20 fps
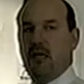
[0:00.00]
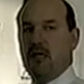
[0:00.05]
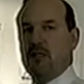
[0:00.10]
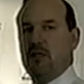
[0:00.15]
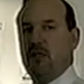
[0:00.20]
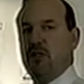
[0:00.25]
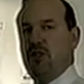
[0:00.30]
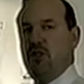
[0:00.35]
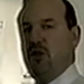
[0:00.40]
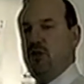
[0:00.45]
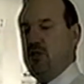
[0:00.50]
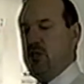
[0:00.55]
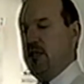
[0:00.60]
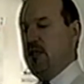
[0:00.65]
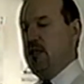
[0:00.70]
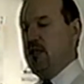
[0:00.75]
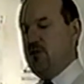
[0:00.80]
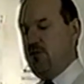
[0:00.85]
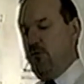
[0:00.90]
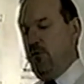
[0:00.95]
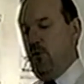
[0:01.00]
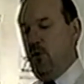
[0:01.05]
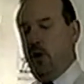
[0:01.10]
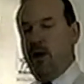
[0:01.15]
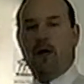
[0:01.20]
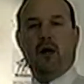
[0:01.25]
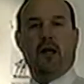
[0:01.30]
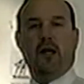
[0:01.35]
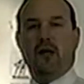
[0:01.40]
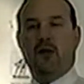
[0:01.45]
us using this
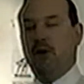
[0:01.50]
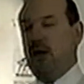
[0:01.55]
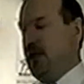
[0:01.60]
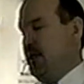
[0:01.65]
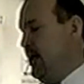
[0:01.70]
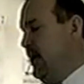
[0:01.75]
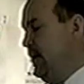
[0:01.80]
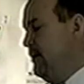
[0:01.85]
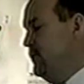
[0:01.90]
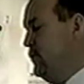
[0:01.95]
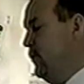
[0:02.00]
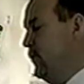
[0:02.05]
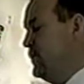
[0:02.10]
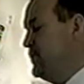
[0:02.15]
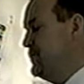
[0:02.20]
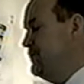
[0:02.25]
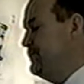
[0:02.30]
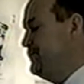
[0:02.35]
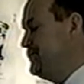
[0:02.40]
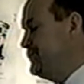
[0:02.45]
fork on a Great Dane, of course.